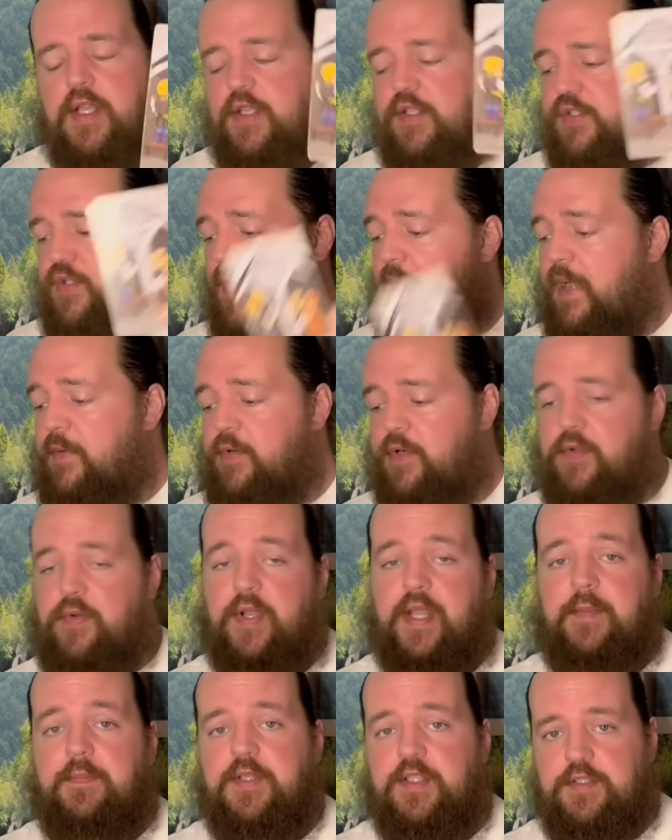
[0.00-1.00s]
So I would
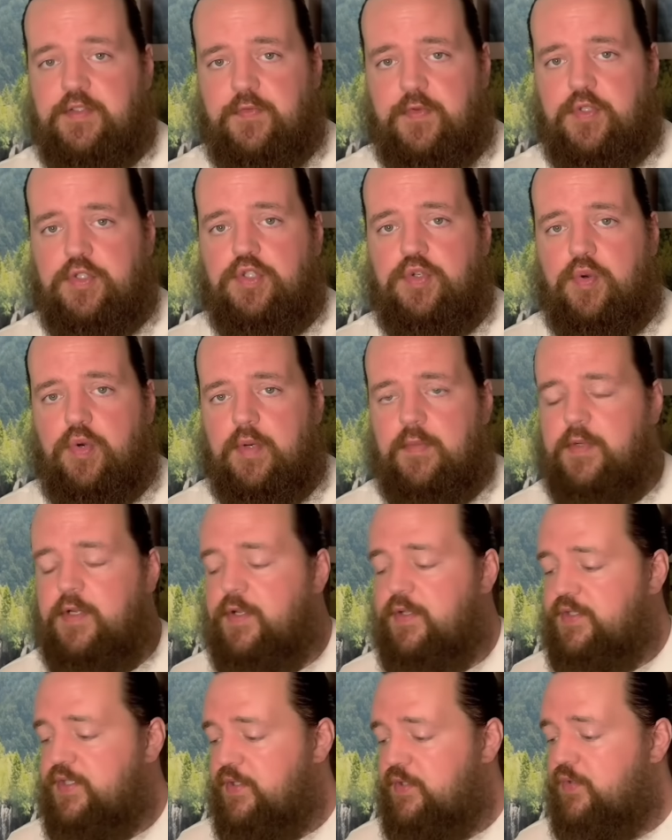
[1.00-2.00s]
claim this for sure,
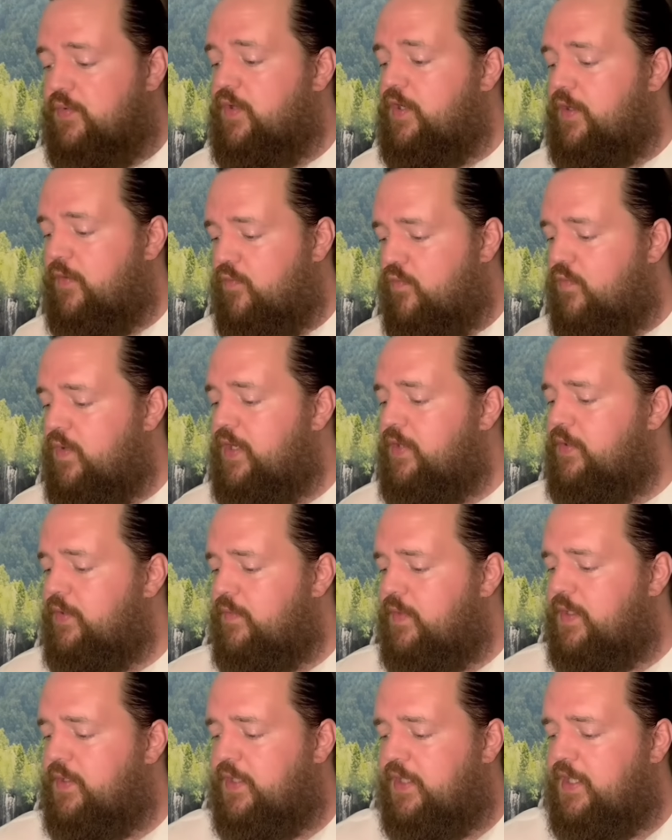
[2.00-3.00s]
because it's looking really,
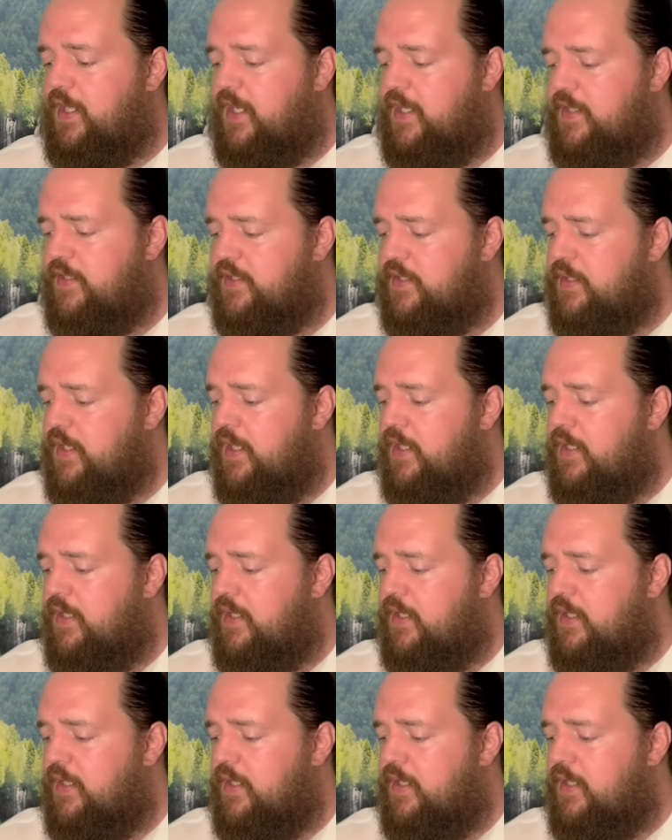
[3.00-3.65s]
really nice.